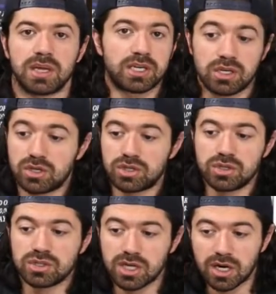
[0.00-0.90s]
Like you can
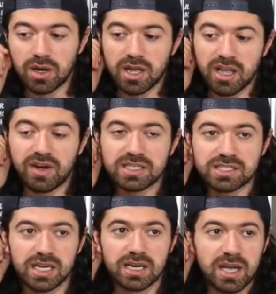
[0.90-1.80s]
choose. You know, if I
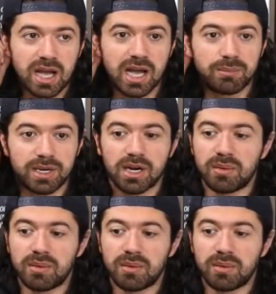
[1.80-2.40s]
said I, my you know